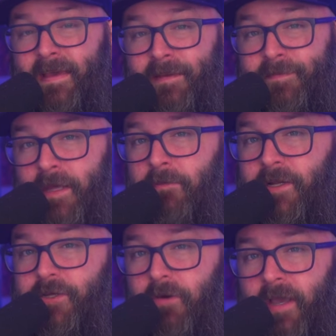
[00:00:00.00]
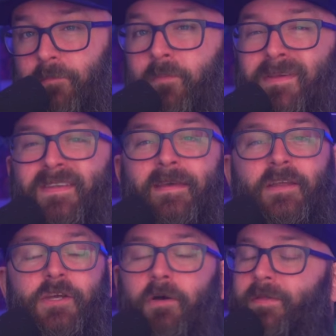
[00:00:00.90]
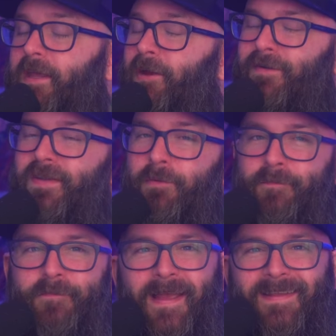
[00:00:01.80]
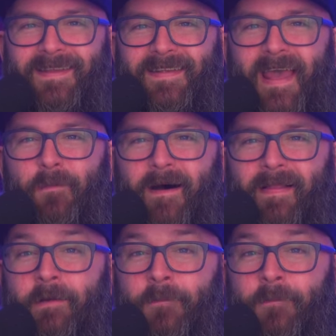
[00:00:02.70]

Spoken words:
If you enjoy it when we say the joke that you're too afraid to say while at